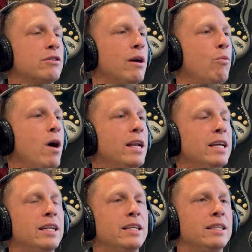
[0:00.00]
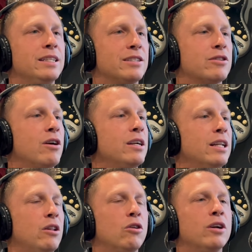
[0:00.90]
So I went in and
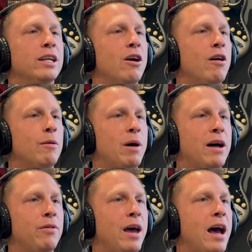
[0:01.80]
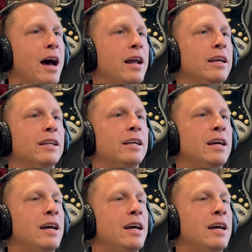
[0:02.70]
started learning all about that, and